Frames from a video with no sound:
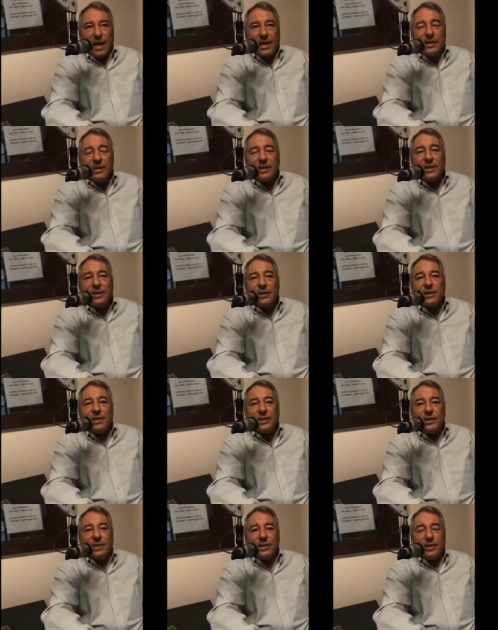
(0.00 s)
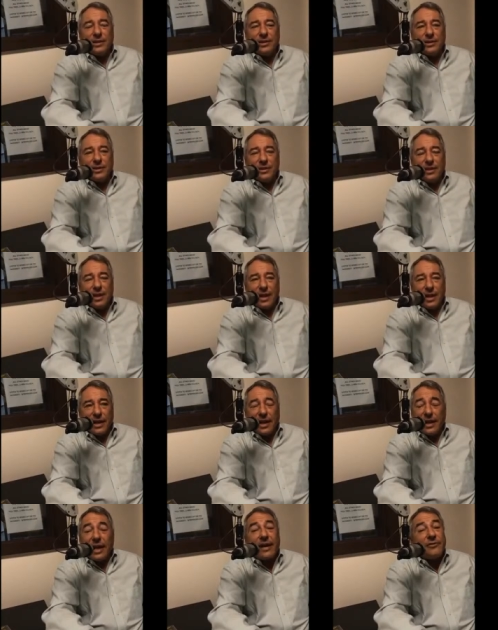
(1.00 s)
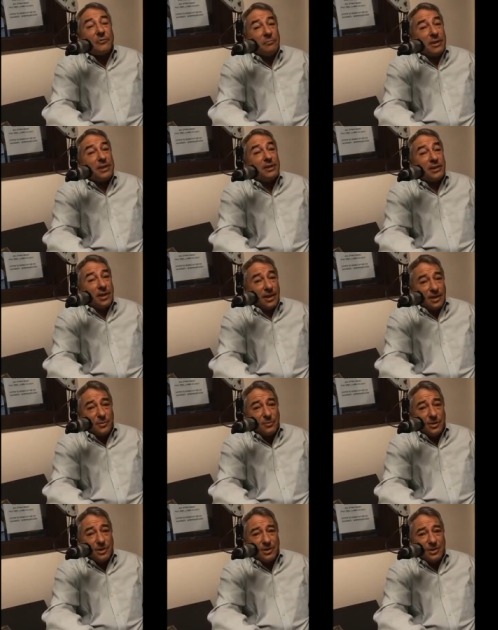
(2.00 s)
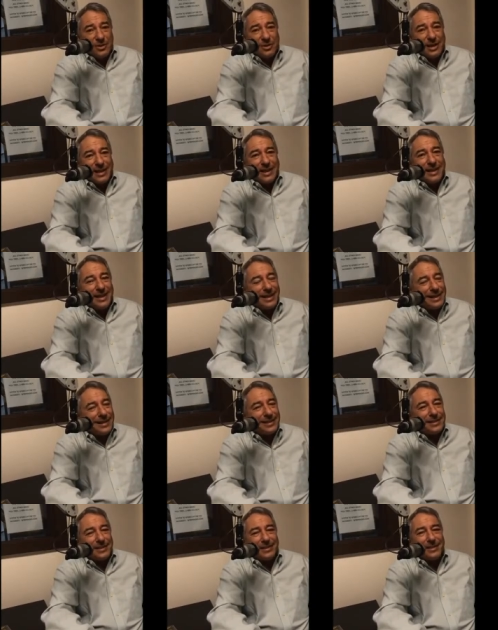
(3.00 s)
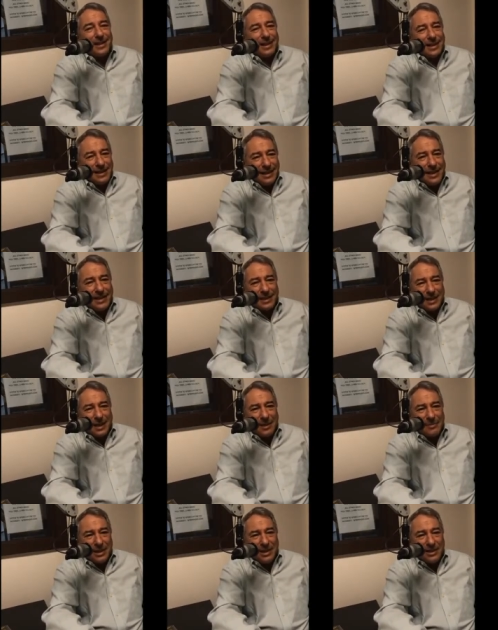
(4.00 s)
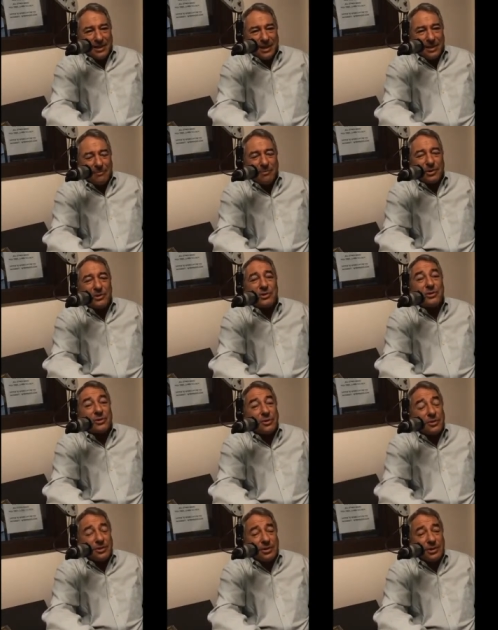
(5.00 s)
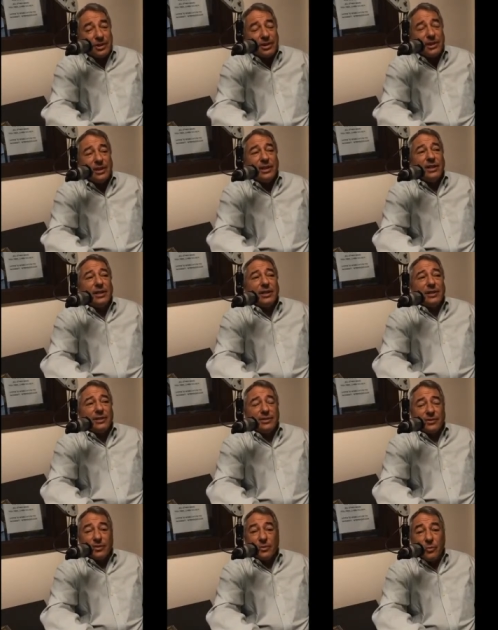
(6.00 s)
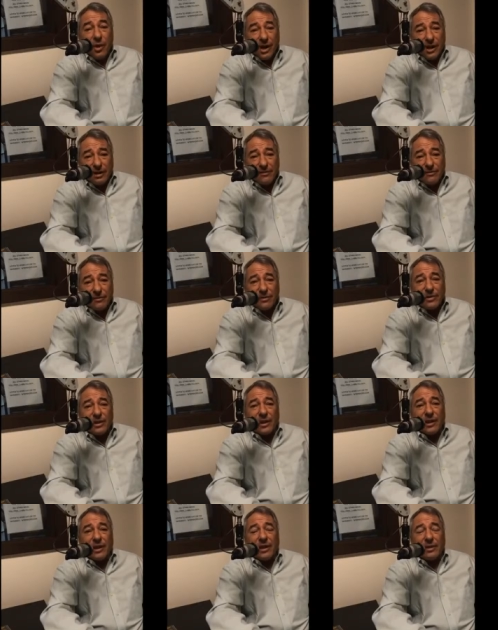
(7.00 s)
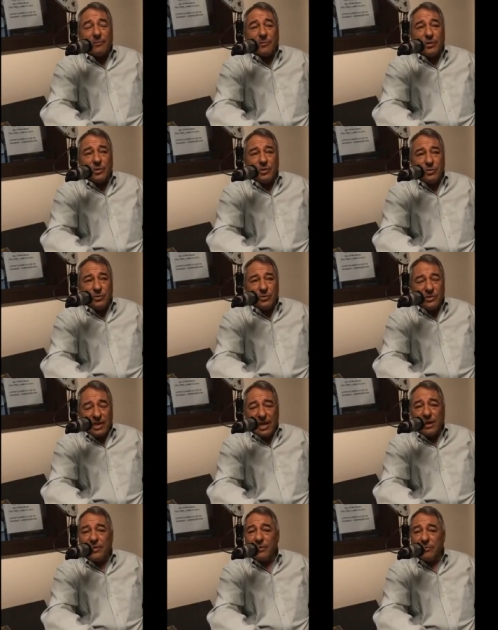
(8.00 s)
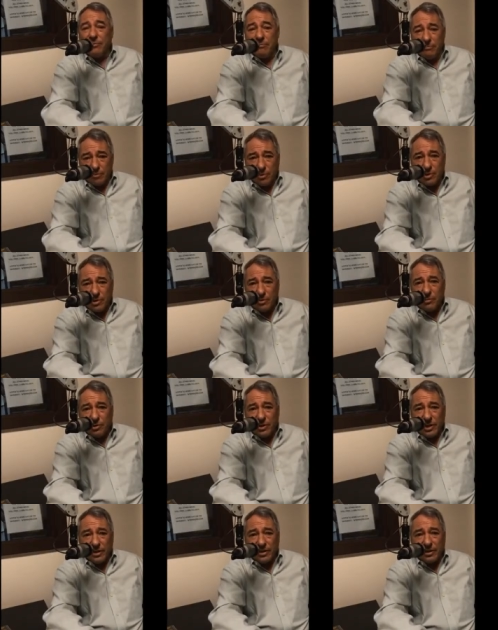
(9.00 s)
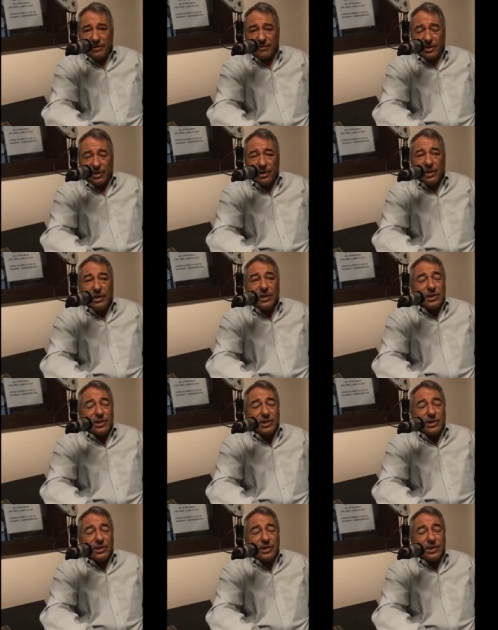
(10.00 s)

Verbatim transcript: I think that in I, I haven't met the husband, so I can't I can't comment on that. But certainly, the wife, um, who's now the principal caregiver,